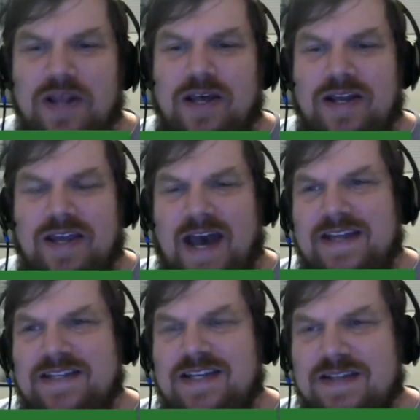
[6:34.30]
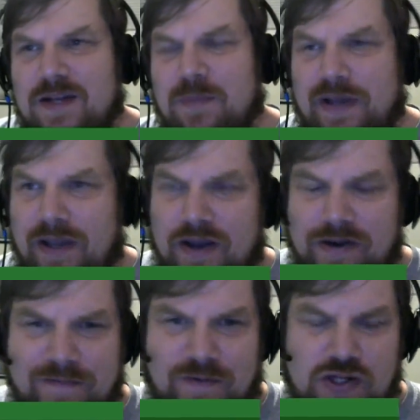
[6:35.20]
the guys, he's going to play a
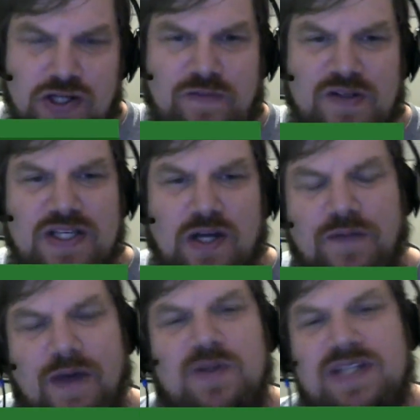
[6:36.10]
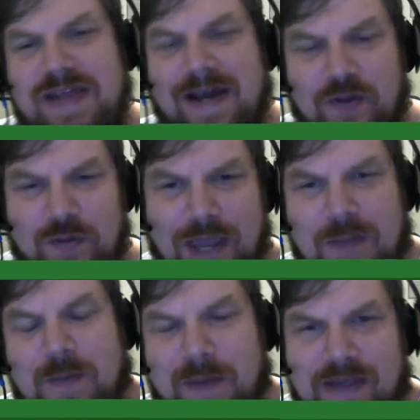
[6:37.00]
younger version of himself that was in that other
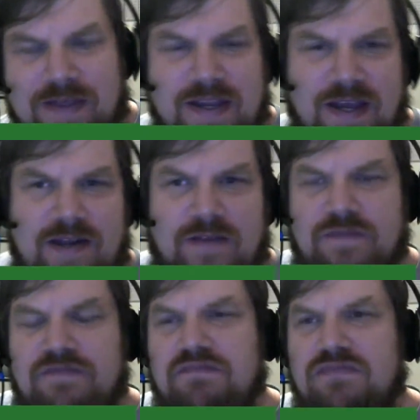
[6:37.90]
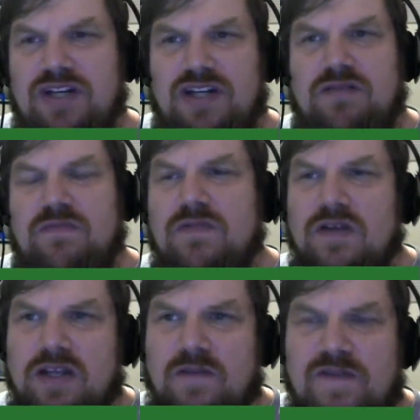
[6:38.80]
game of mine that kind of didn't
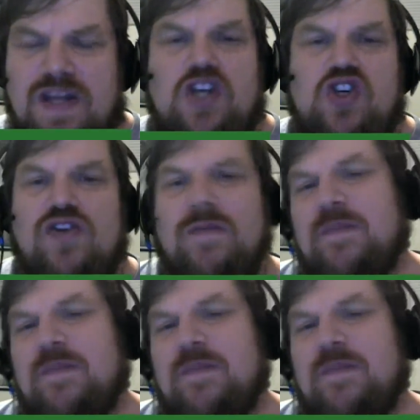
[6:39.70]
finish.